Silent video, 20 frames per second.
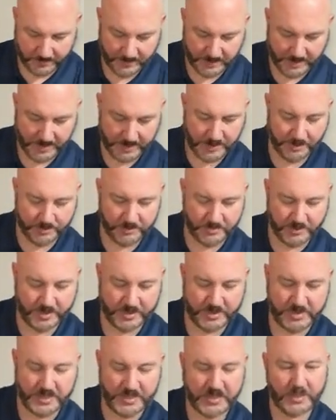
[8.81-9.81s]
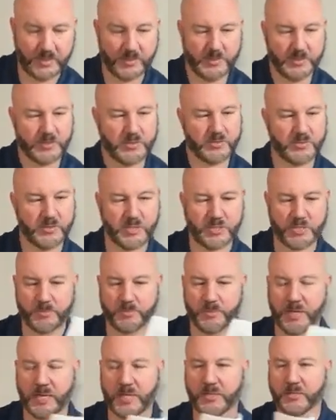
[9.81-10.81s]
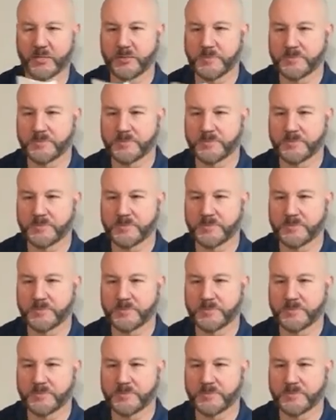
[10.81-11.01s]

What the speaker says: Comes with a detailed instruction manual,